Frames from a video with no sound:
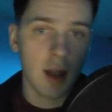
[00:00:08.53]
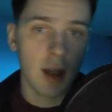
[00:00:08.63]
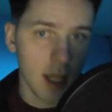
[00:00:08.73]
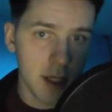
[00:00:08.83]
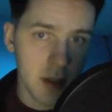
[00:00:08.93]

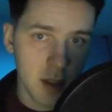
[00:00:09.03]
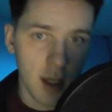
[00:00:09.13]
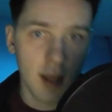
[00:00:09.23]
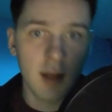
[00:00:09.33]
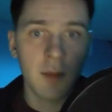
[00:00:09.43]

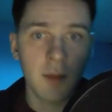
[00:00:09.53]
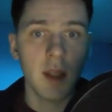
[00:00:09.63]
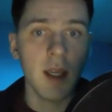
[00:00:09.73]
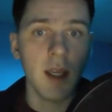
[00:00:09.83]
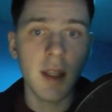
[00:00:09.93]
Liechtenstein,
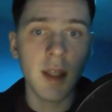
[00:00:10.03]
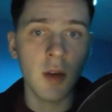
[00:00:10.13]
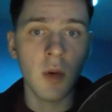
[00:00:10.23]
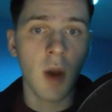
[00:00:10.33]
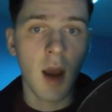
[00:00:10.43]

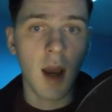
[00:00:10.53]
EU,